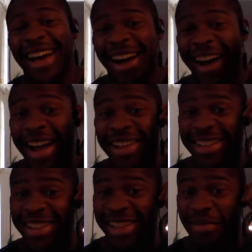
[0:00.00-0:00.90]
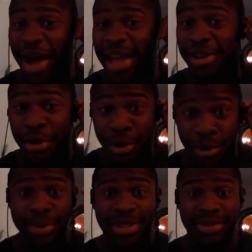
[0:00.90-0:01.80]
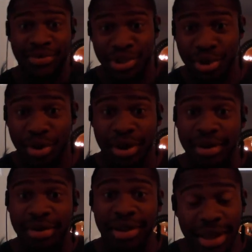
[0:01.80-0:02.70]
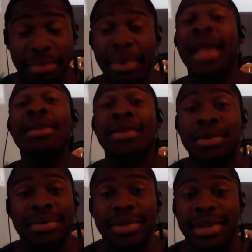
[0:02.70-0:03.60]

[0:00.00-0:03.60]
All right, he might lose for sure. He may lose.